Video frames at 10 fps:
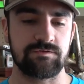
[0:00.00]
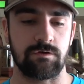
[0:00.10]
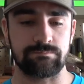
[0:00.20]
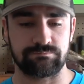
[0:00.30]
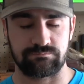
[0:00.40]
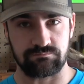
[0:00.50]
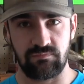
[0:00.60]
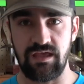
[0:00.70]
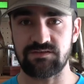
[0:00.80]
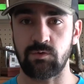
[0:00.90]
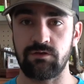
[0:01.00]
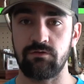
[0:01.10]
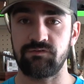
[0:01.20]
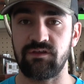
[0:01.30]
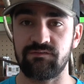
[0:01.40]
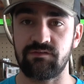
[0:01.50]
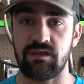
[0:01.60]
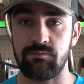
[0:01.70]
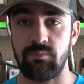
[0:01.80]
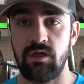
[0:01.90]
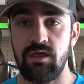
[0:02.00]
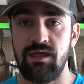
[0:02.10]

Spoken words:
So that's one of those things to keep